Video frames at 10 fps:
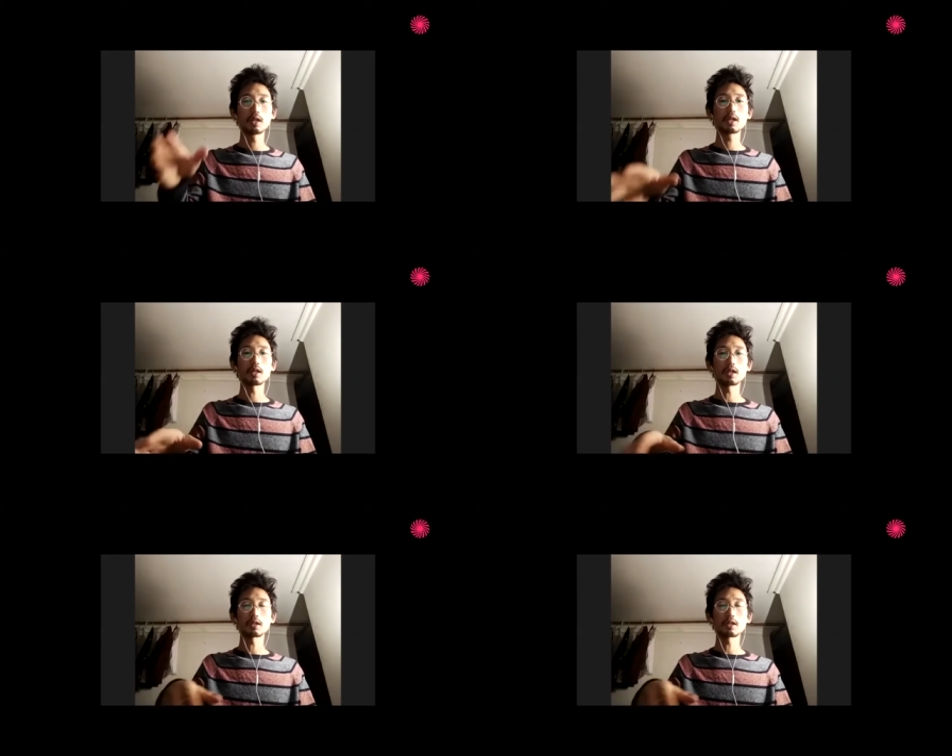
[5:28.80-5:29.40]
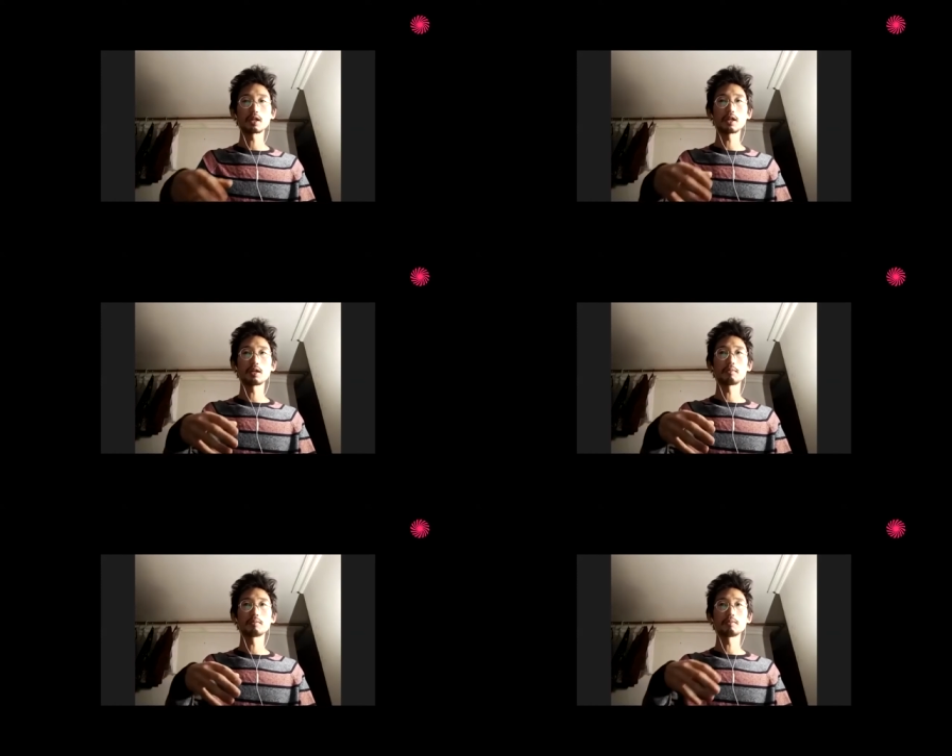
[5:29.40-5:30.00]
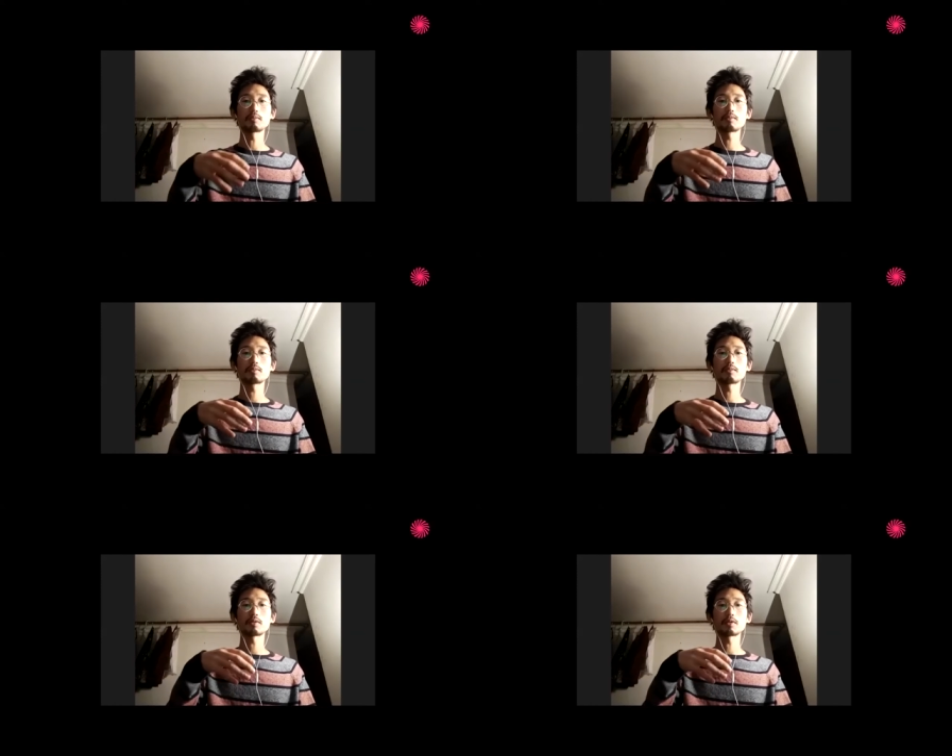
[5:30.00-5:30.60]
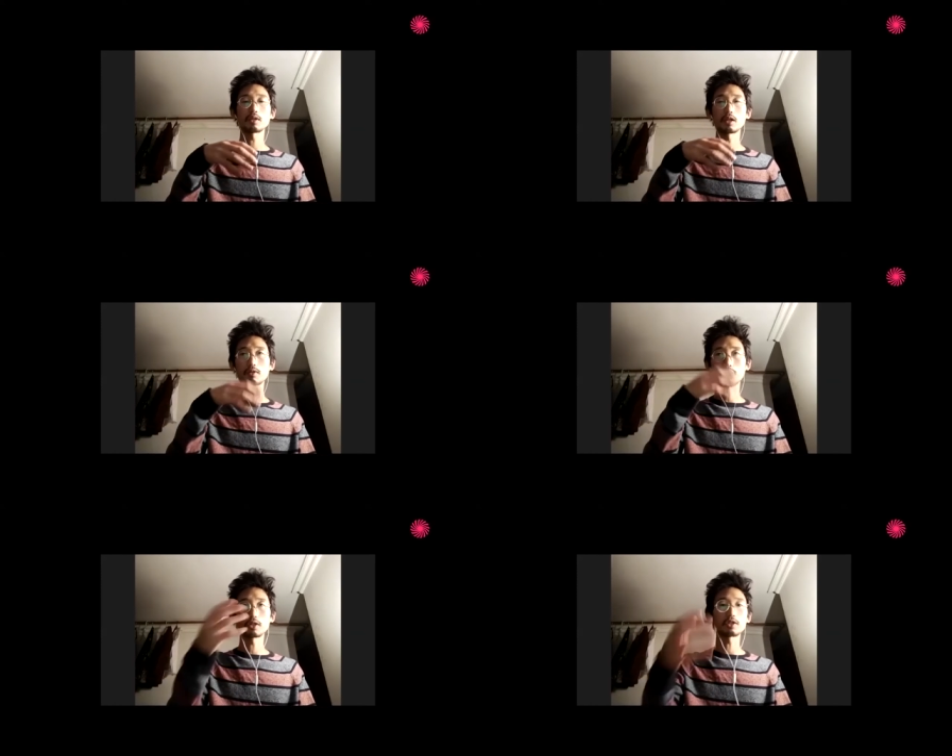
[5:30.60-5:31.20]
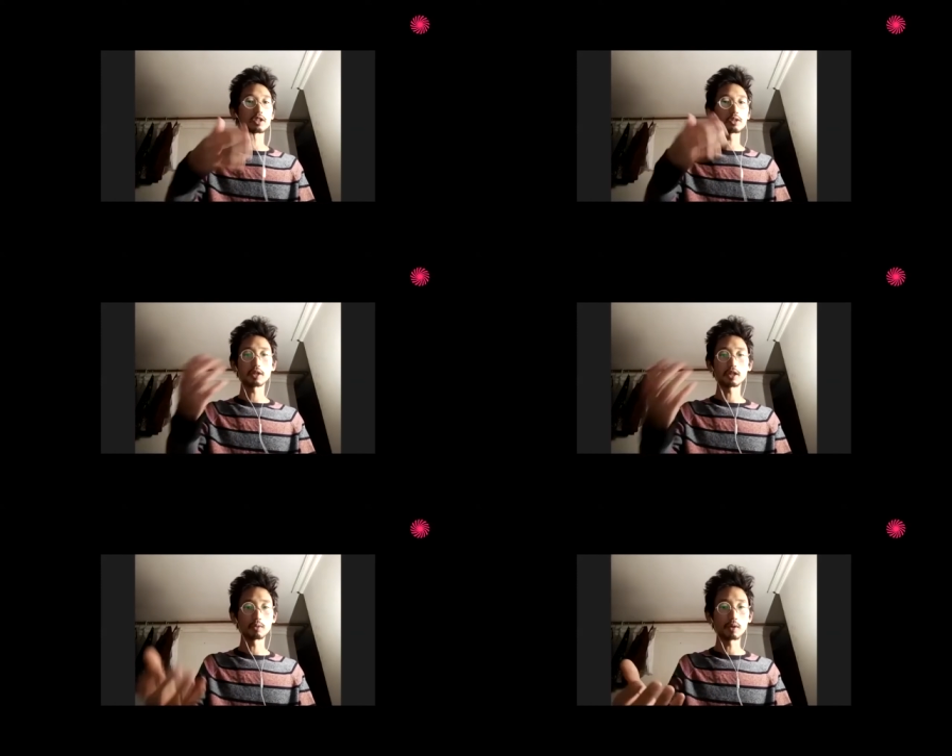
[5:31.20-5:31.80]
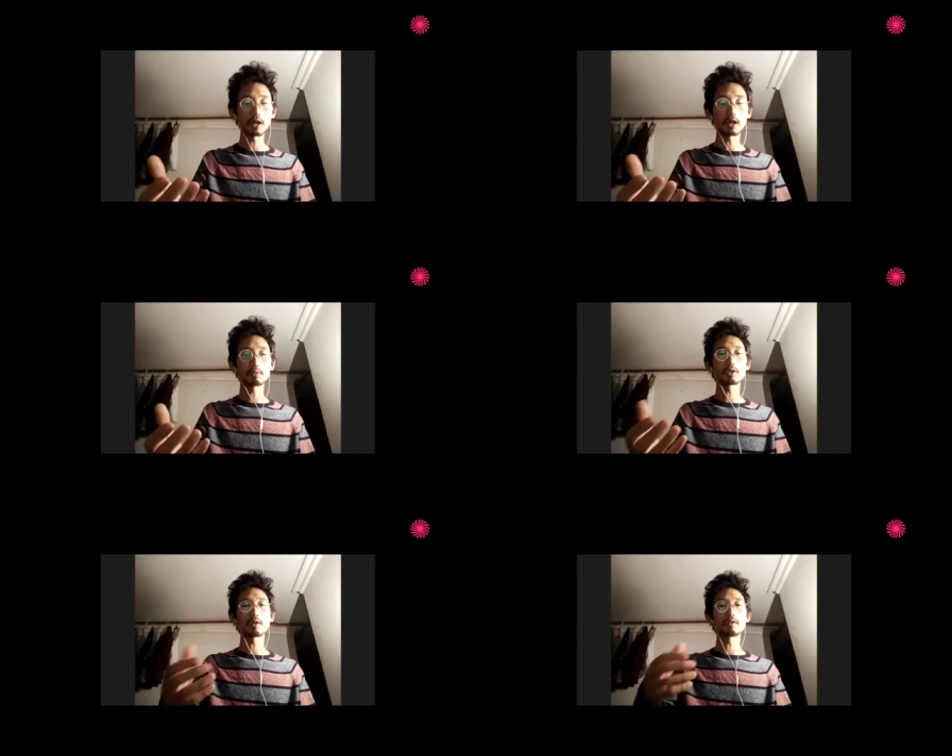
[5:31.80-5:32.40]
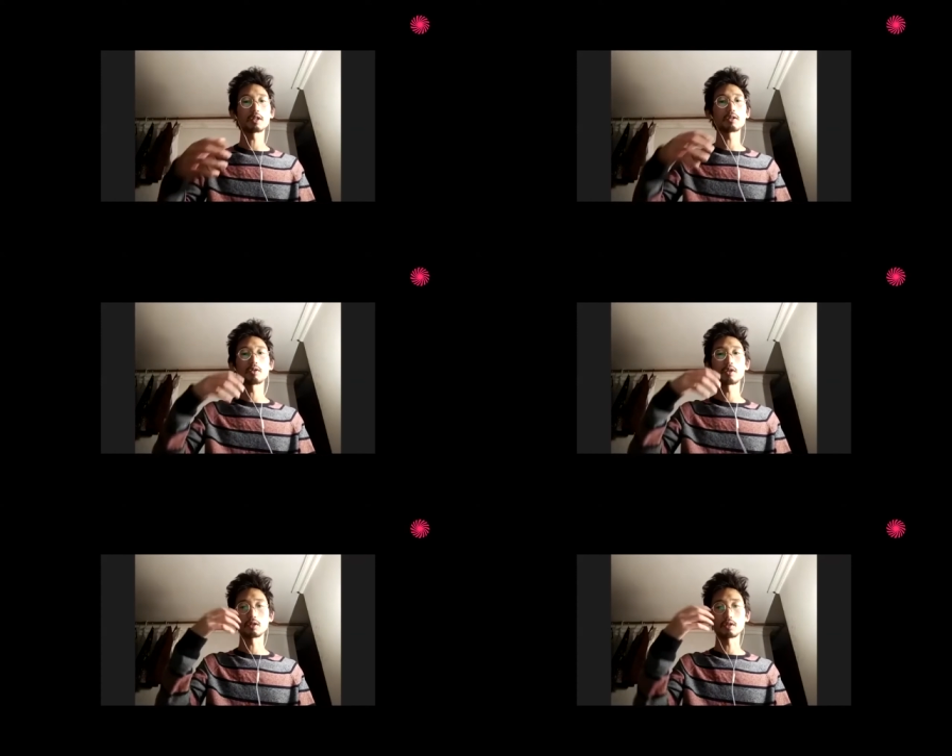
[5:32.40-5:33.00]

like um, like first explaining why I'm traveling, or you know,